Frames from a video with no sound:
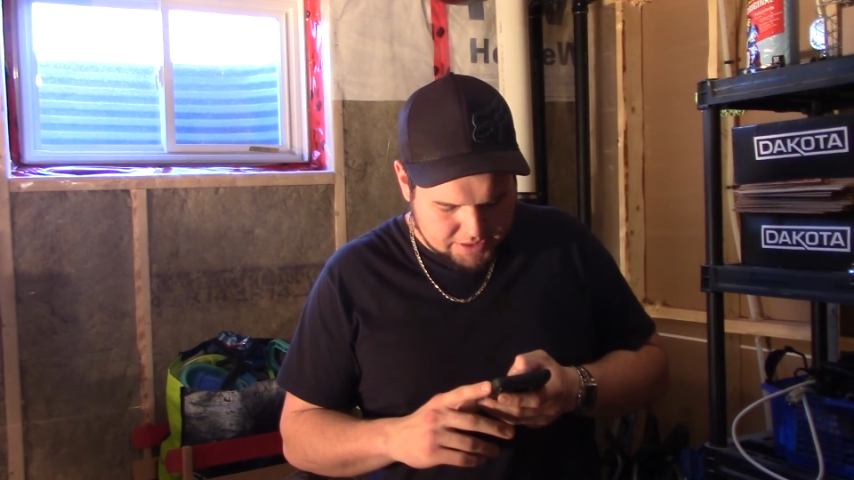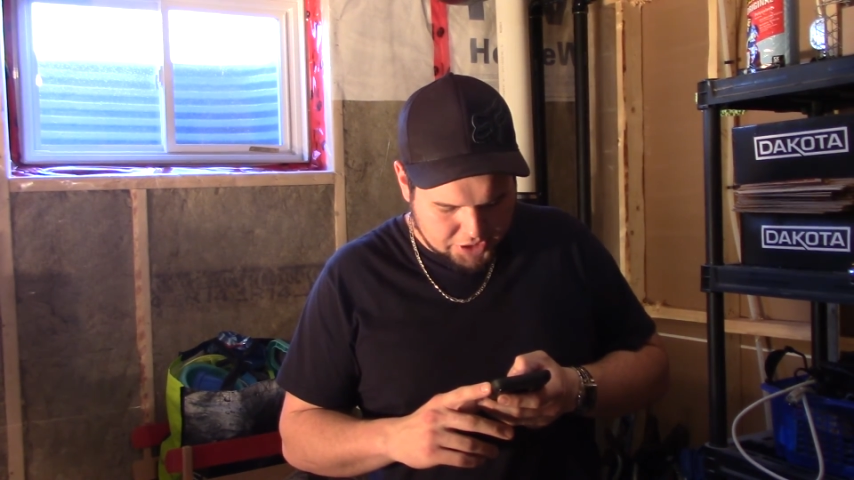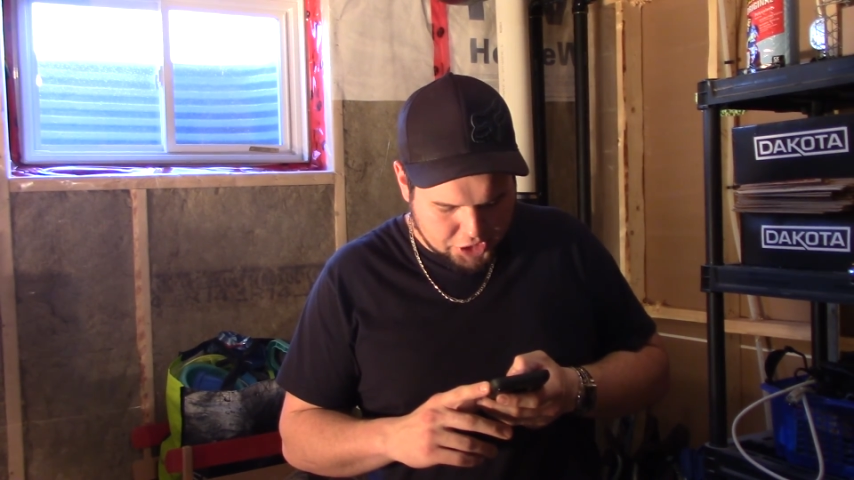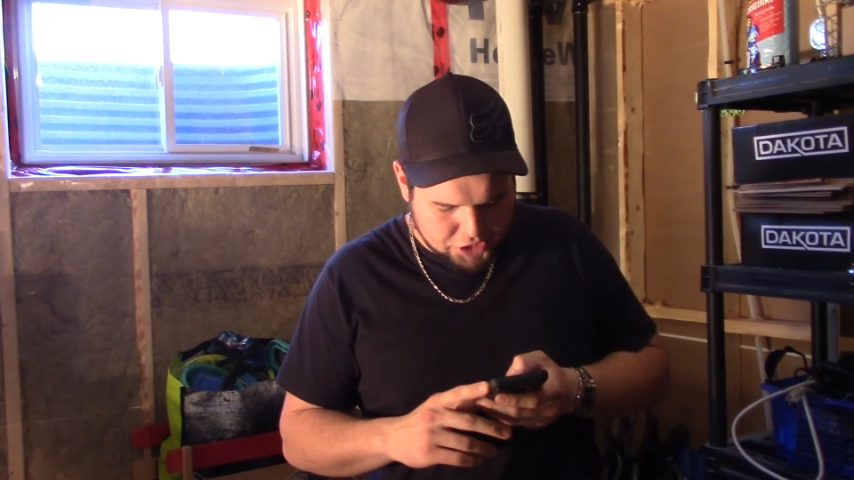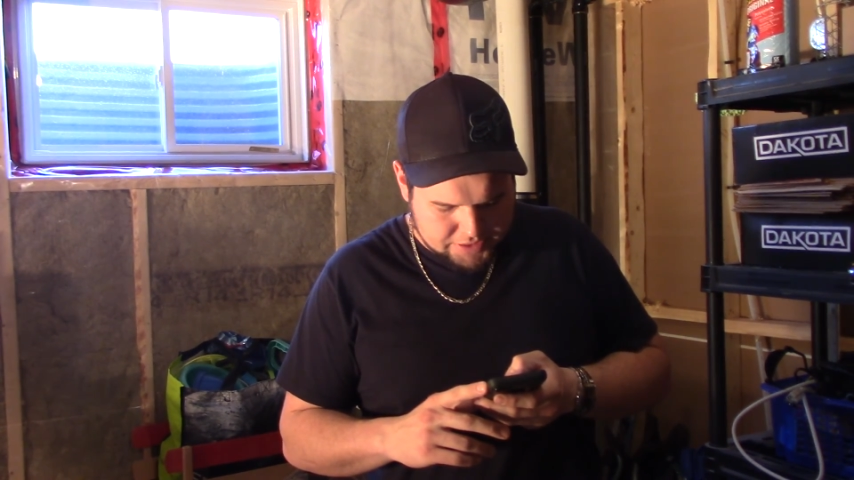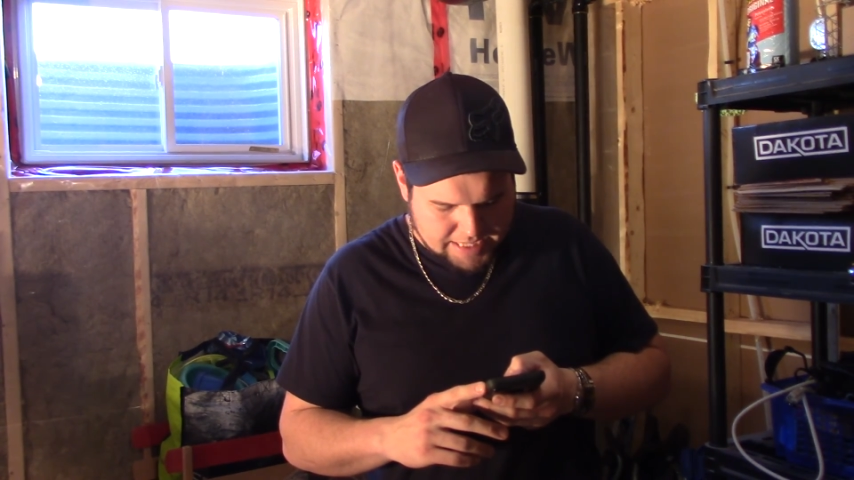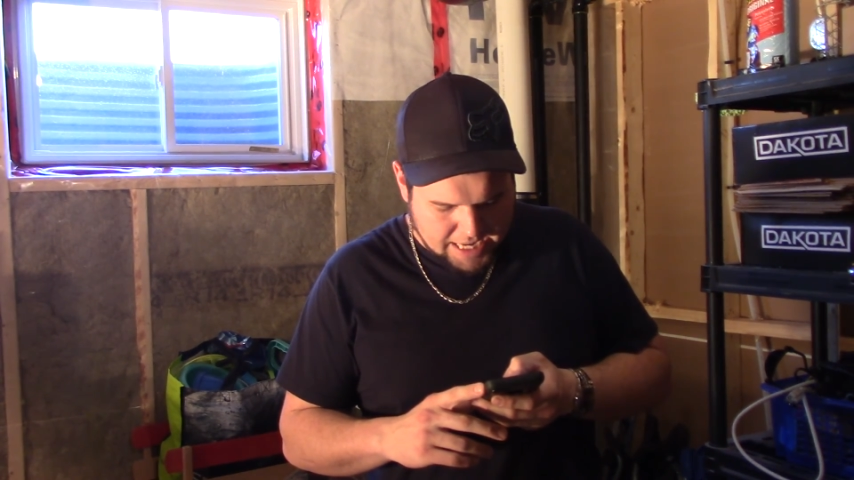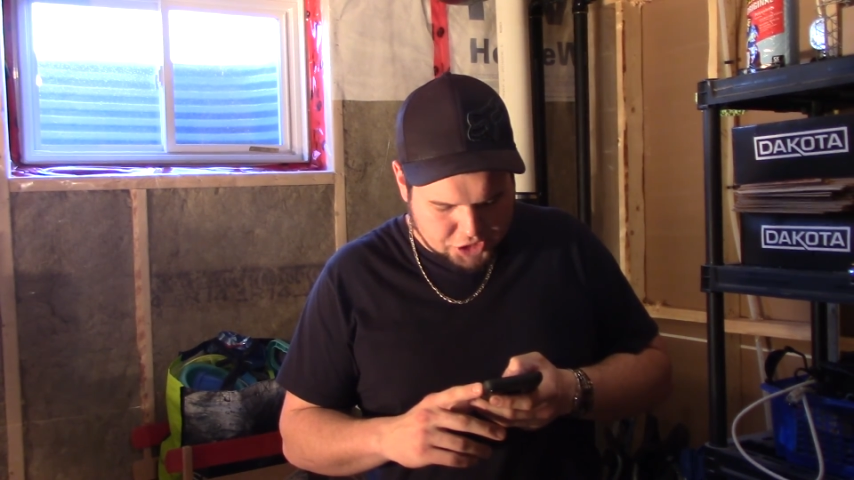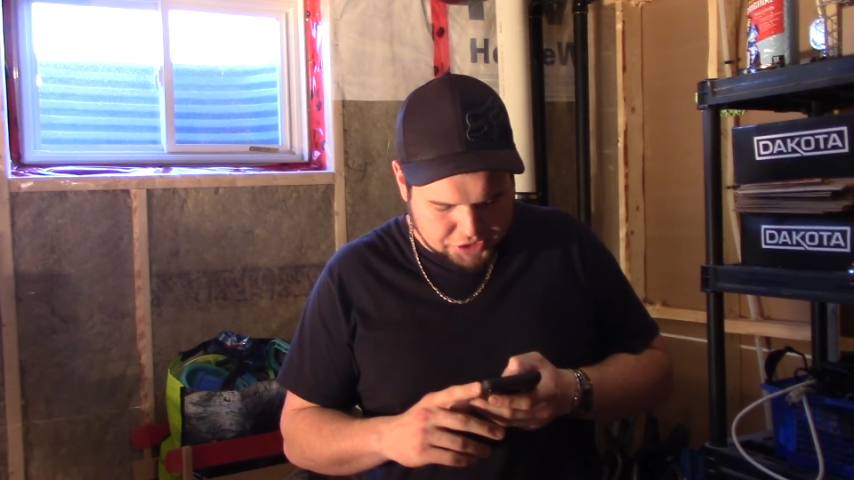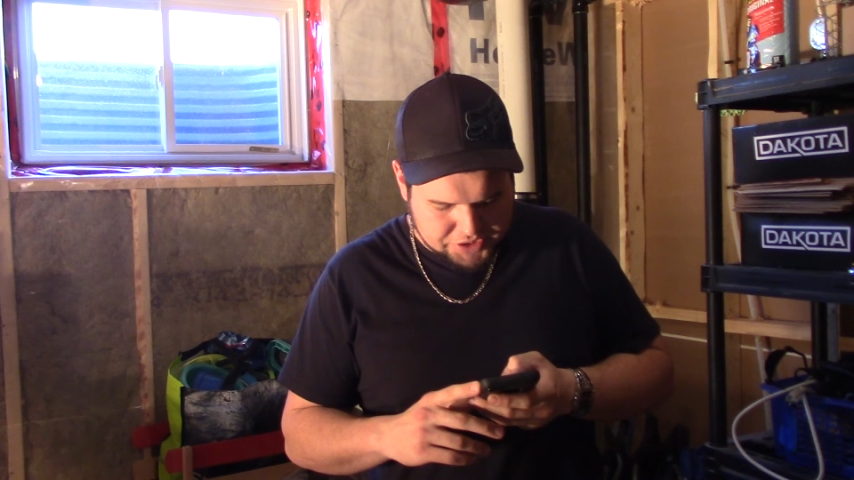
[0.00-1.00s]
it occurs
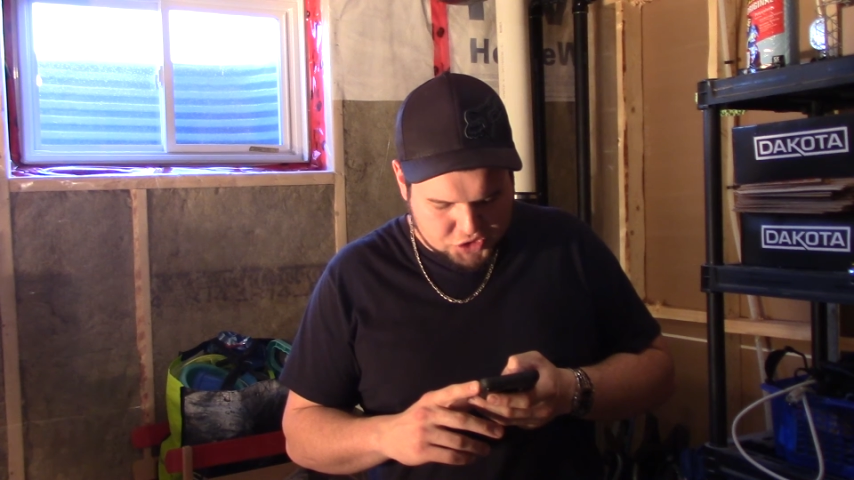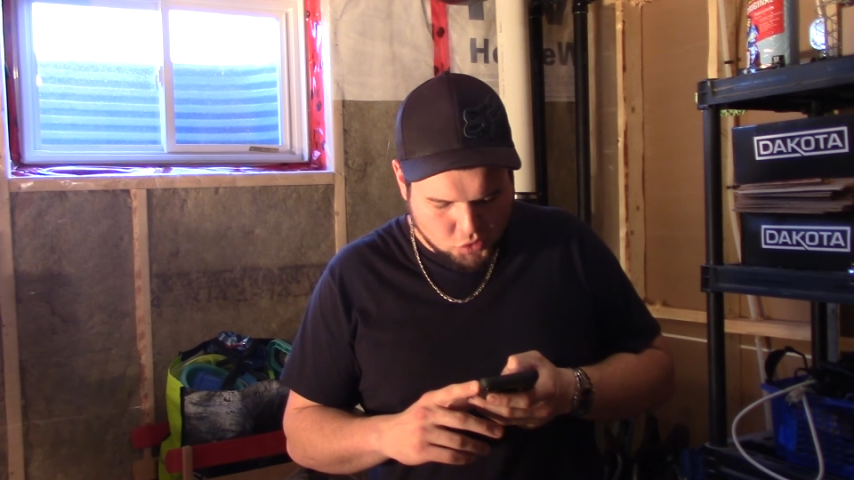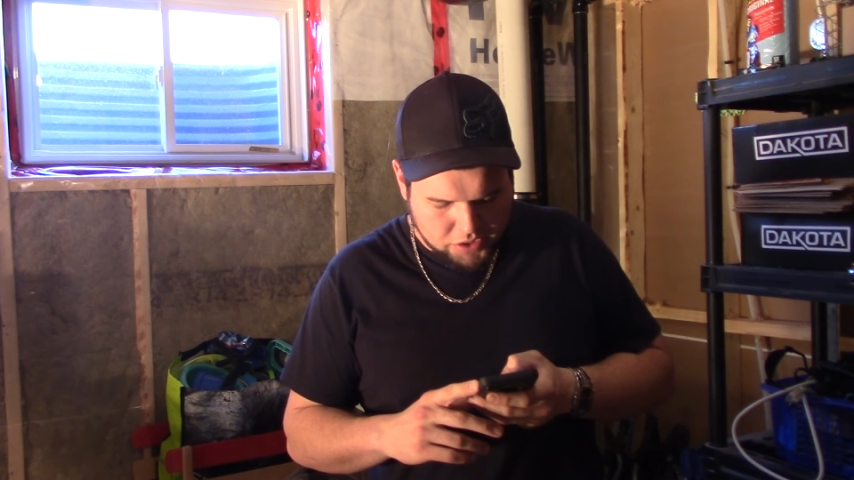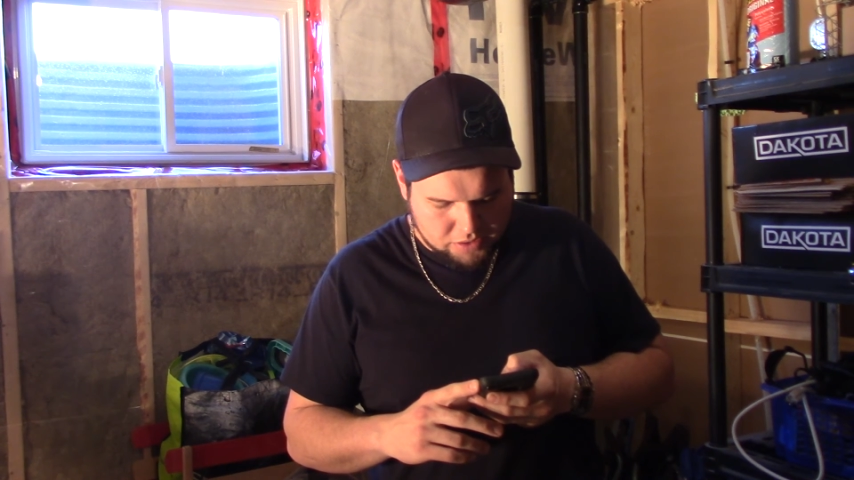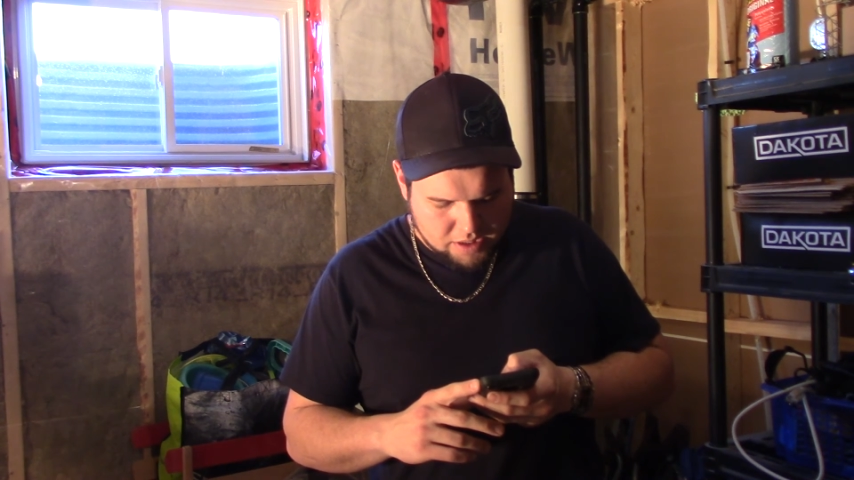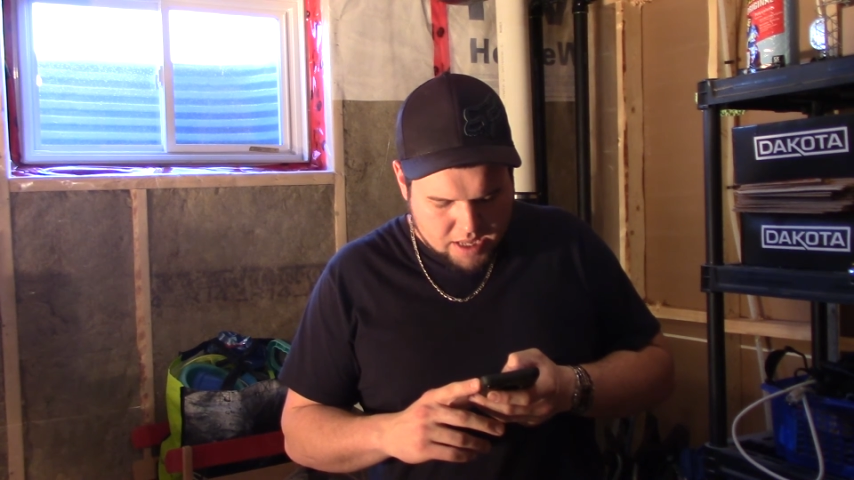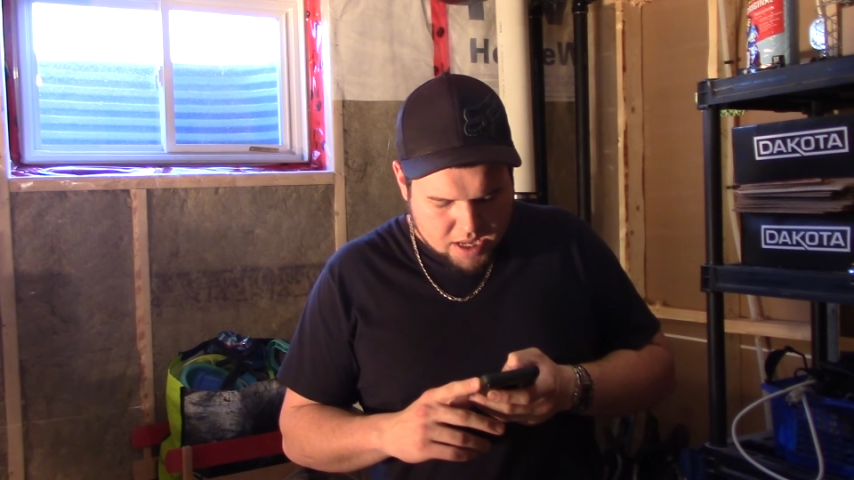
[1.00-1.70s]
naturally in soil.